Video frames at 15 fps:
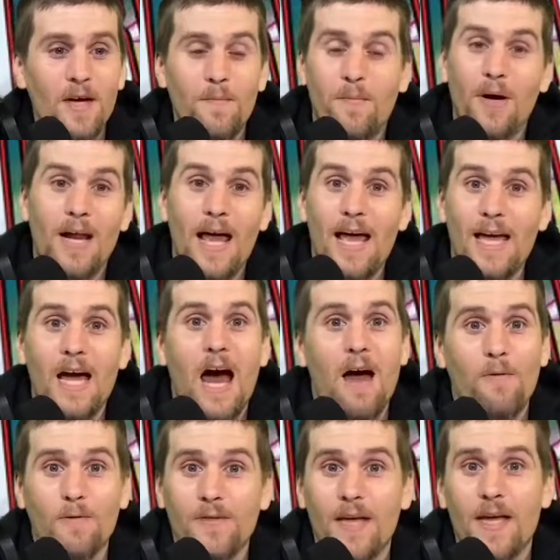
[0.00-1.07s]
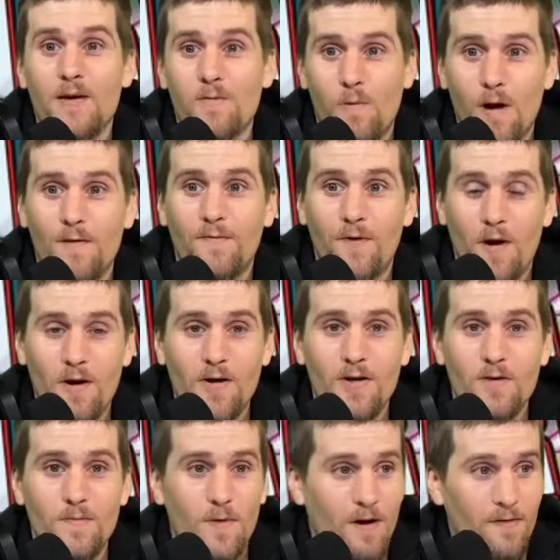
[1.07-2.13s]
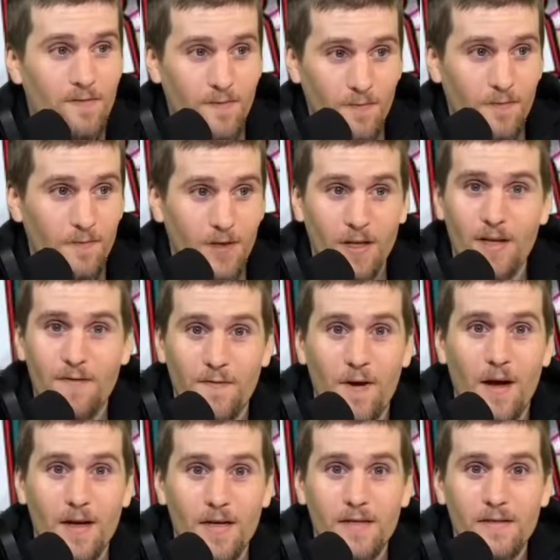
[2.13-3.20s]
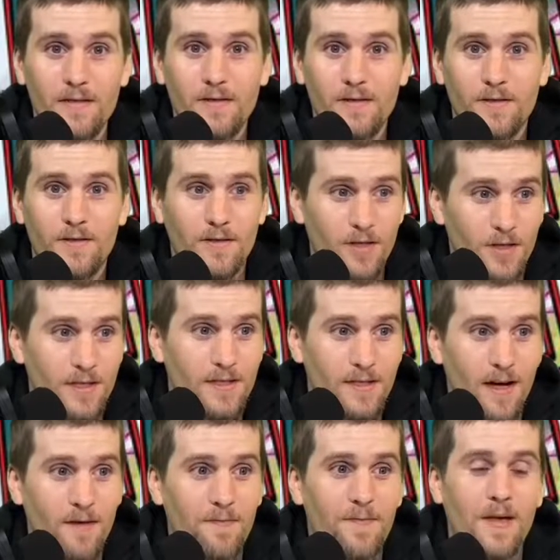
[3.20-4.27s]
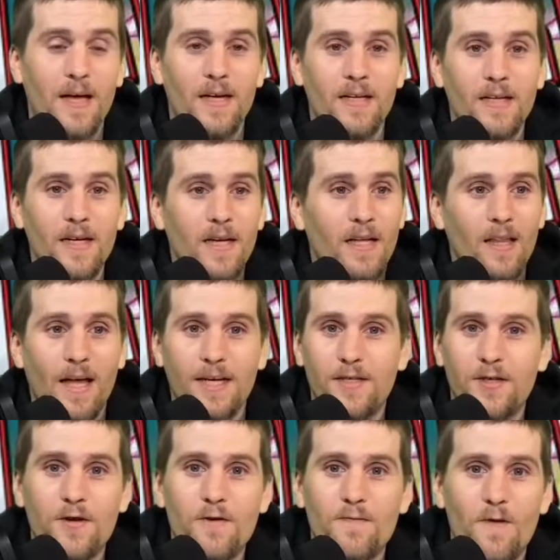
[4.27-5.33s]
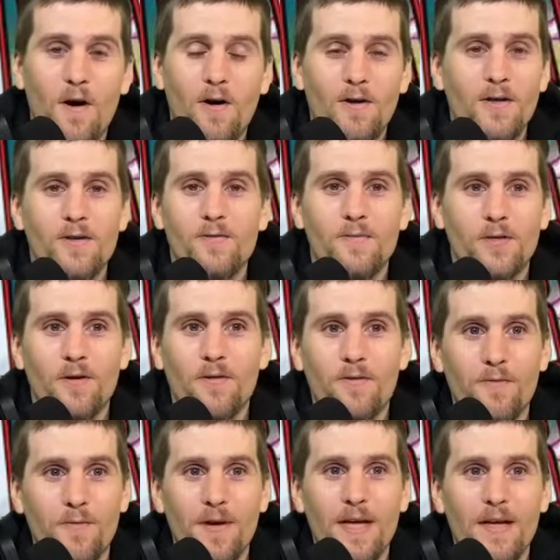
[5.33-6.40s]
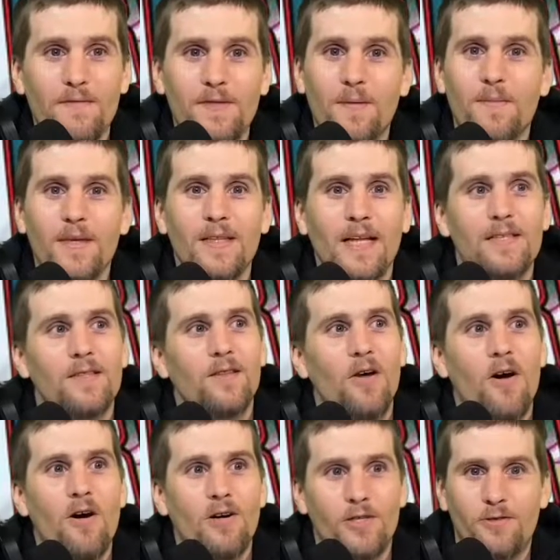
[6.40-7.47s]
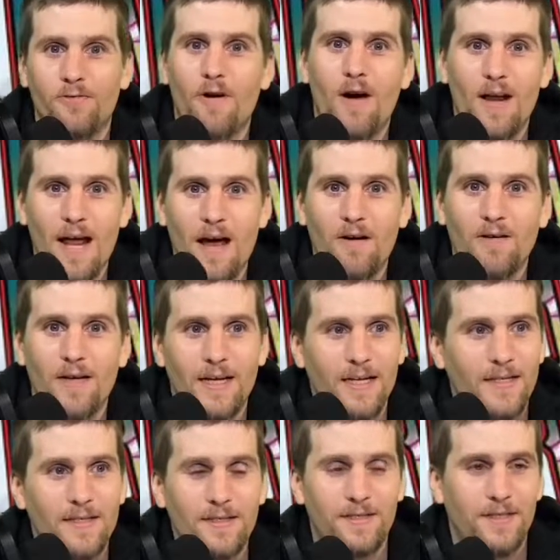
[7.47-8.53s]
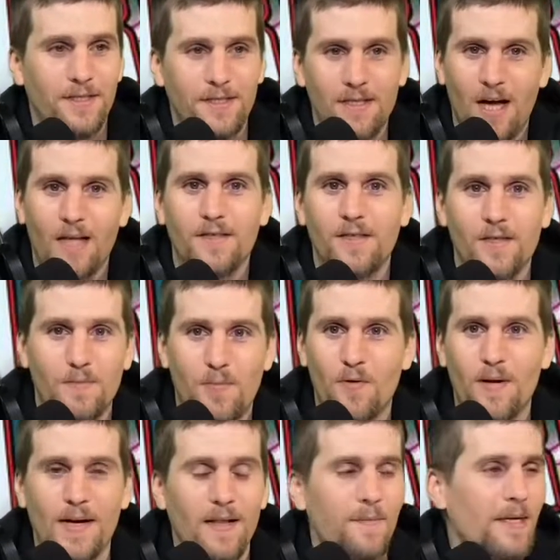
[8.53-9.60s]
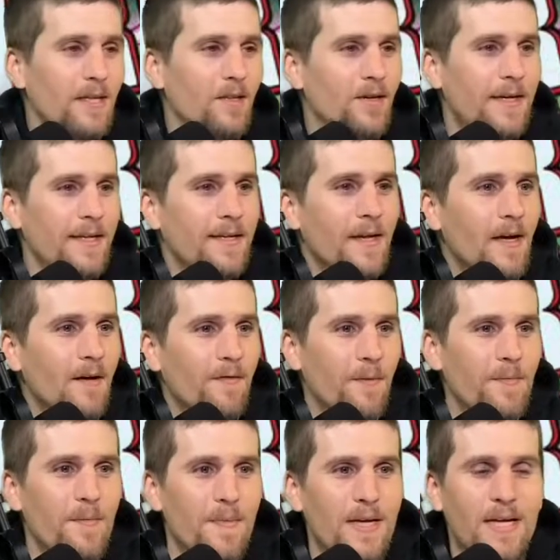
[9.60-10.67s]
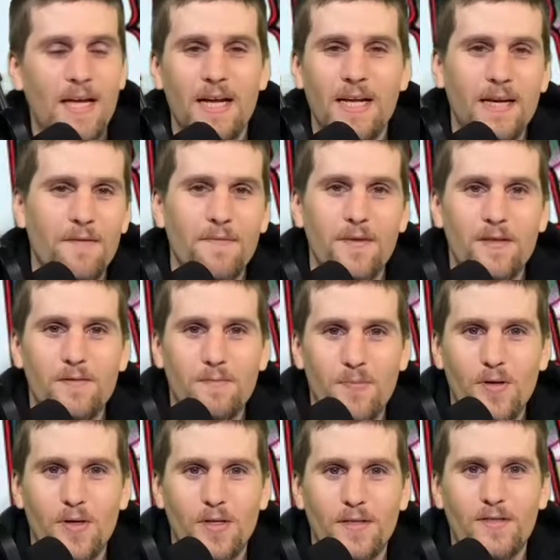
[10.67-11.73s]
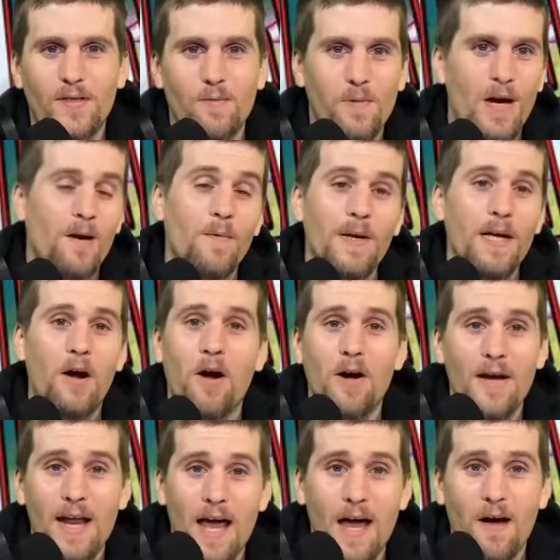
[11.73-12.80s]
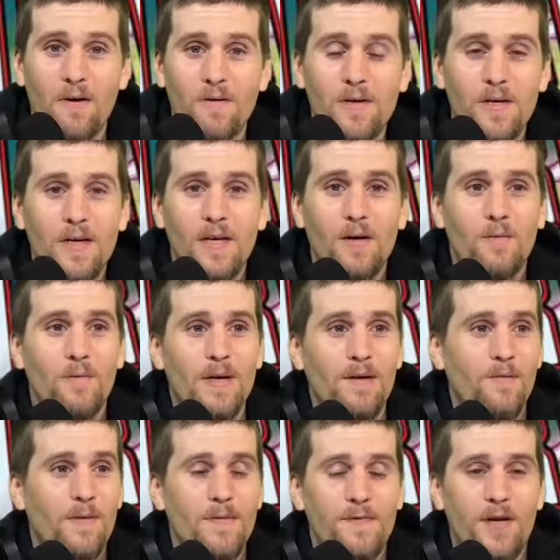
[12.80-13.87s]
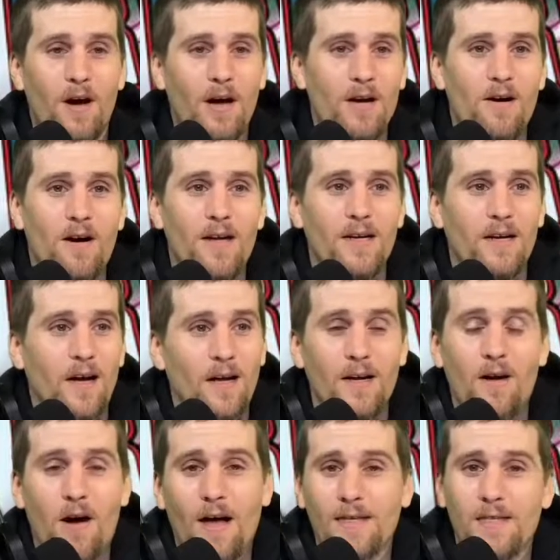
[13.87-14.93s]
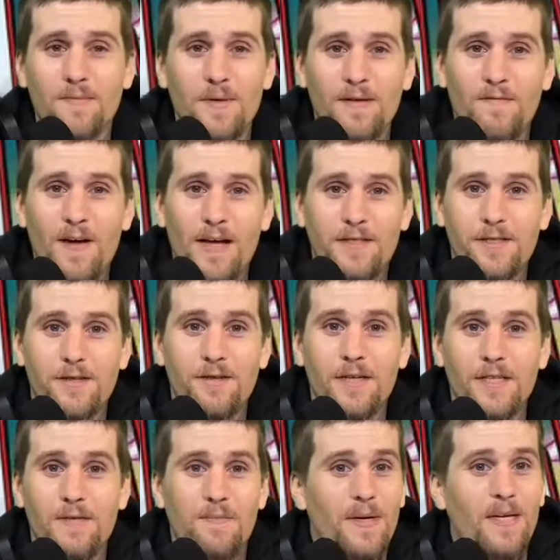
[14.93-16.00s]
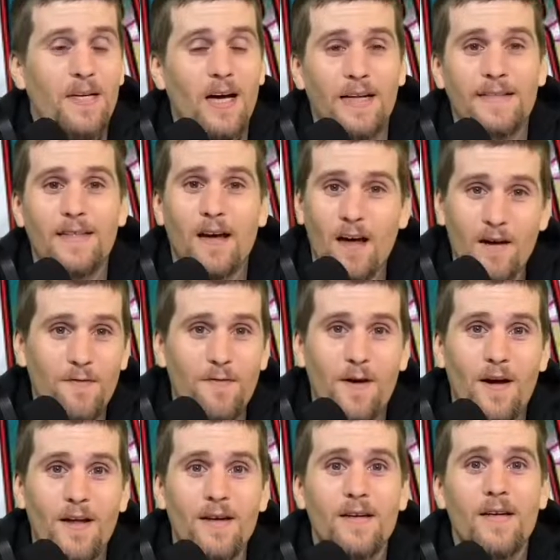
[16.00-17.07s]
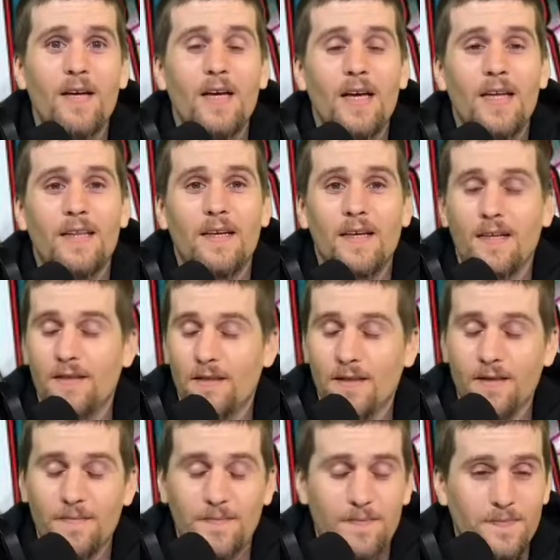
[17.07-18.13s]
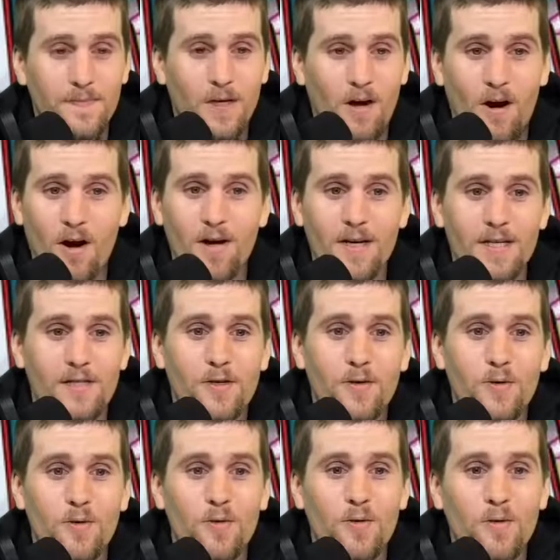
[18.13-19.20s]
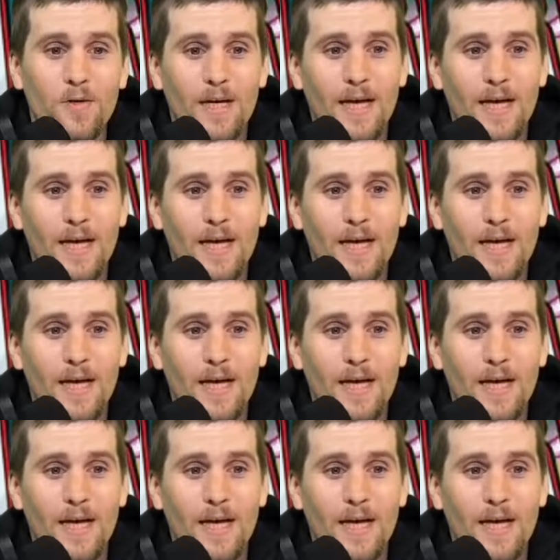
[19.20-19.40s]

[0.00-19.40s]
But, hey, I will take 1 volume of really fun, good stuff than, like, 2 volumes or 3 of something that's long, drawn out, and just not to the point. I mean, look at from the beginning of this book to where we are now. We've gone on an awesome adventure, and it's been a ton of fun. The art is cool.